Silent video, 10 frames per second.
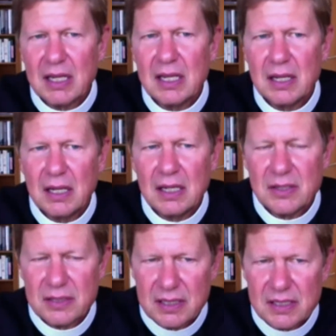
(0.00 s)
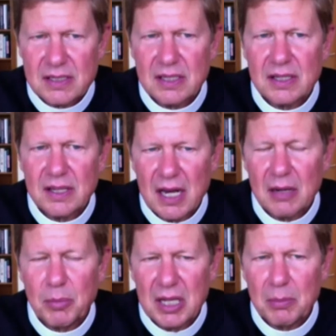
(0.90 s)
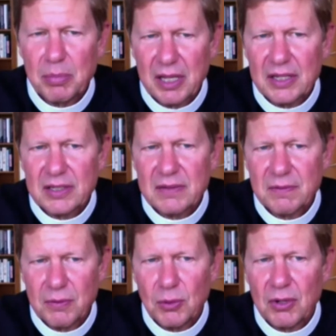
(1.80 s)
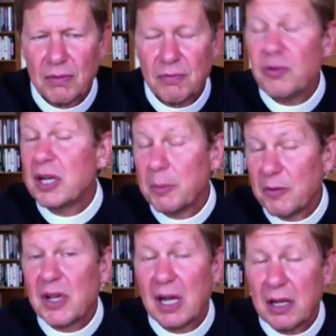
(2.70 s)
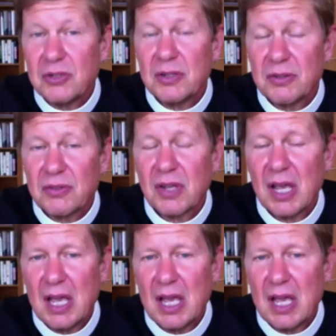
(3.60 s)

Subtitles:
he insisted that it be a place for freedom of conscience.